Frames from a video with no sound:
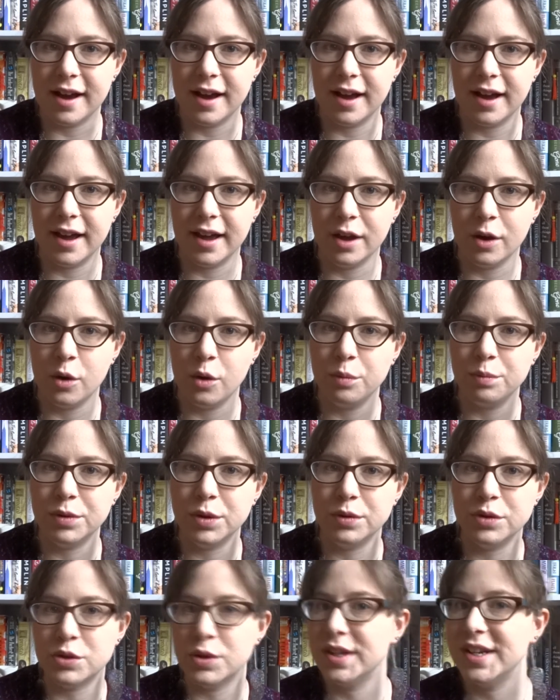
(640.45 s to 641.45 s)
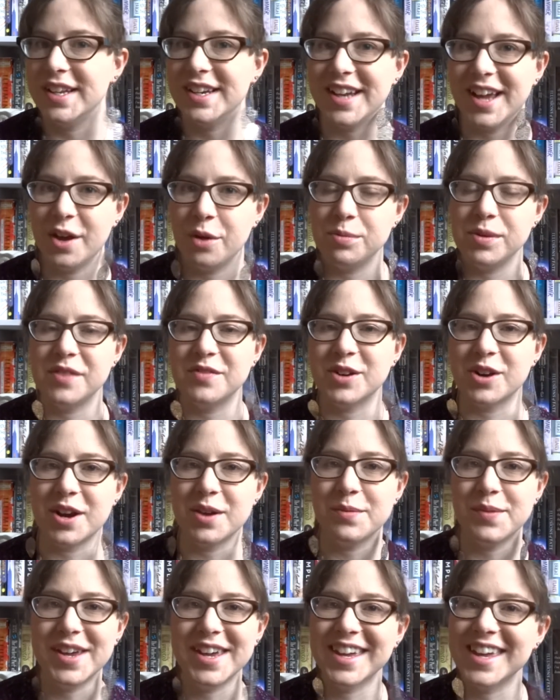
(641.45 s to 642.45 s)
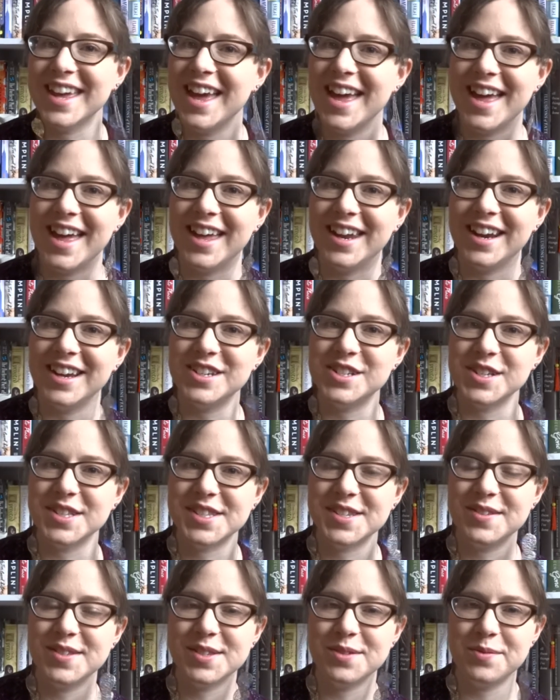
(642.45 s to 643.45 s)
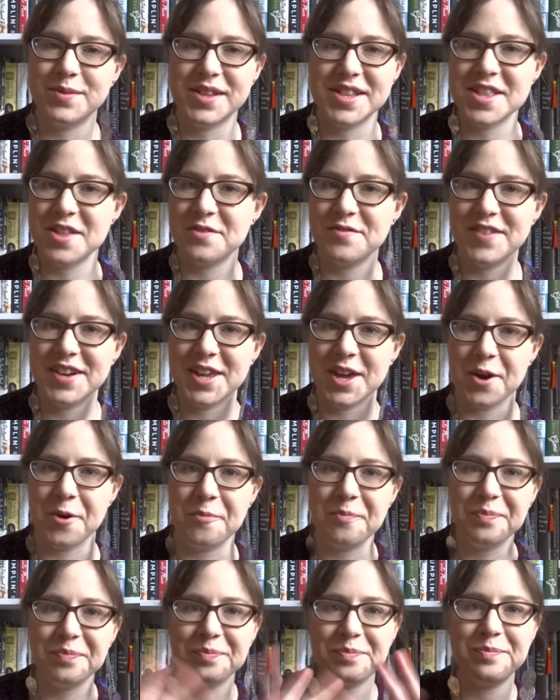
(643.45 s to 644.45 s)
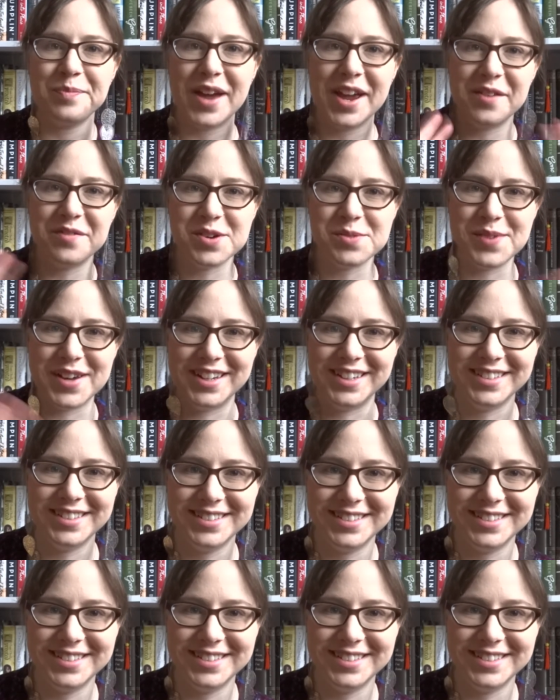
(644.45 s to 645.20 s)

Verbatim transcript: I hope you enjoyed it. I hope you have a great week and I shall see you soon with another video. Bye everyone!